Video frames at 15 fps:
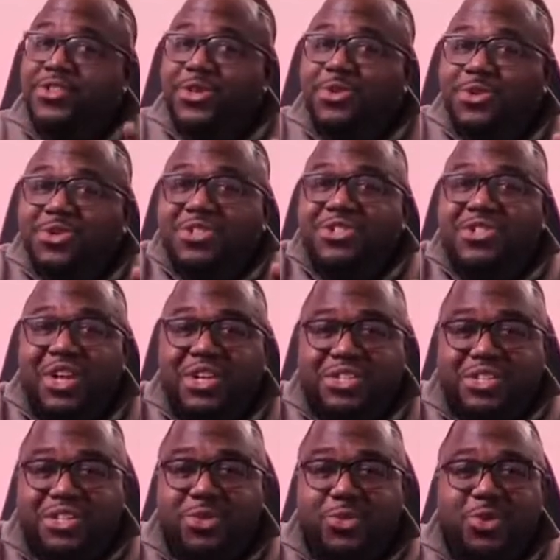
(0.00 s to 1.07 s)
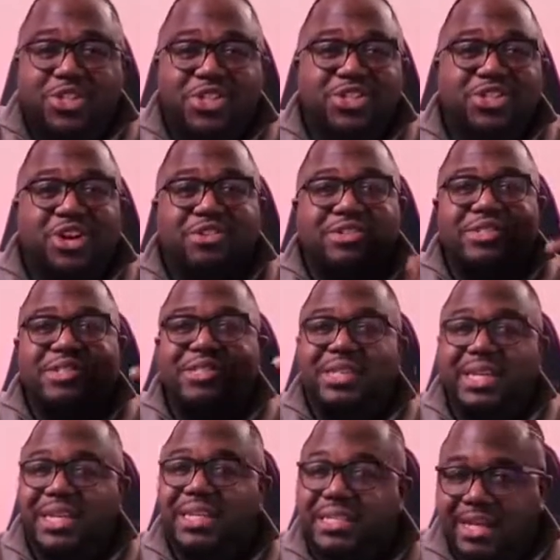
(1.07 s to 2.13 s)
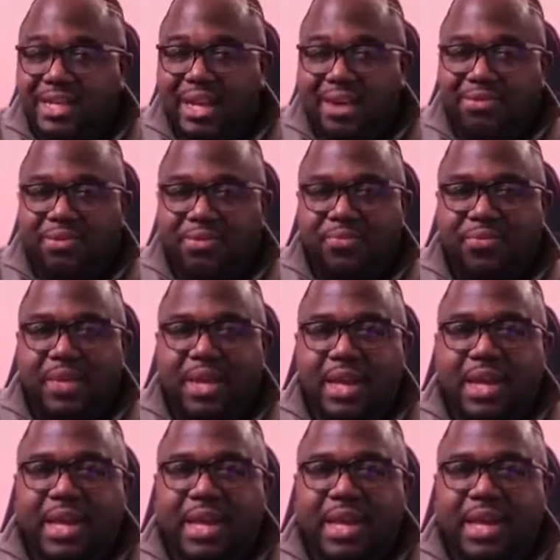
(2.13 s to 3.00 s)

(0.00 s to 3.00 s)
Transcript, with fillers: Duke Duchess, which is our season level,